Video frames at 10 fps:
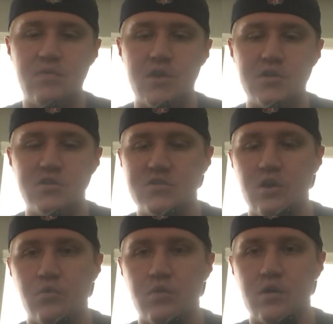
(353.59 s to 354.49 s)
They just
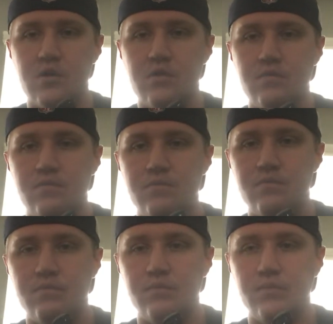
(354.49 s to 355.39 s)
don't want to
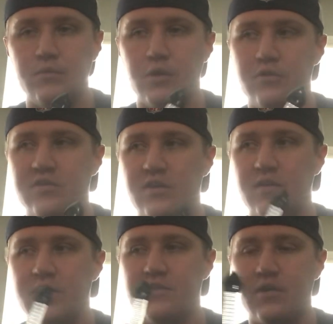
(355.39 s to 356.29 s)
loosen
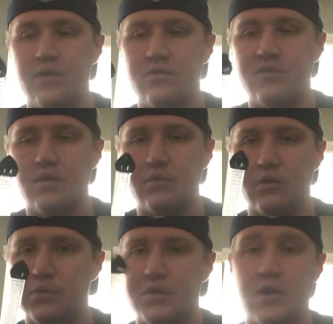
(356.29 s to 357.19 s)
unless you have something
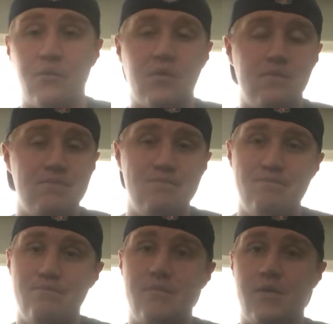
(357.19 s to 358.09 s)
to lubricate.
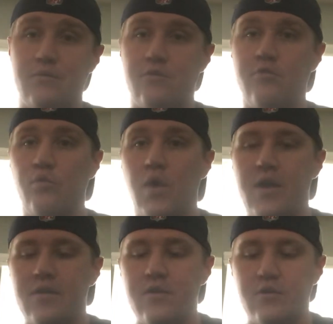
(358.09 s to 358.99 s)
You can
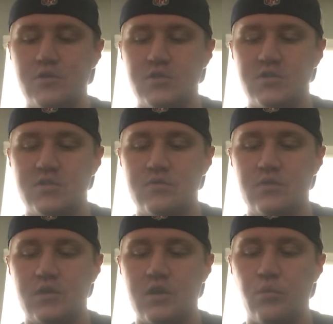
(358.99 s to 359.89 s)
sweat, it'll just
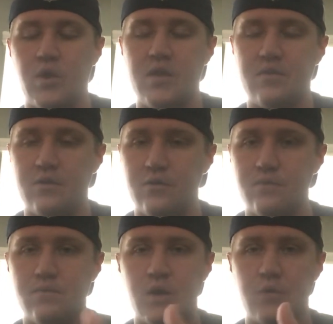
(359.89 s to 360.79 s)
get wet and it'll
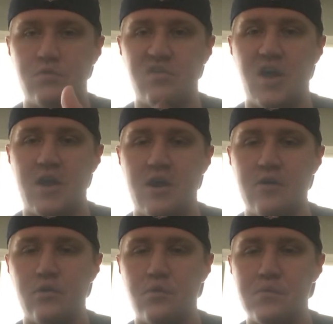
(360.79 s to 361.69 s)
help slide
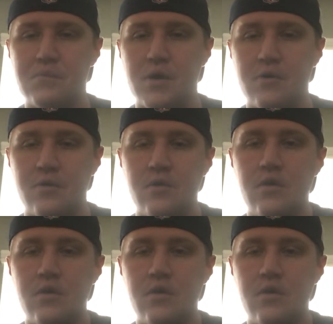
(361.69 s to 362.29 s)
out a little bit better.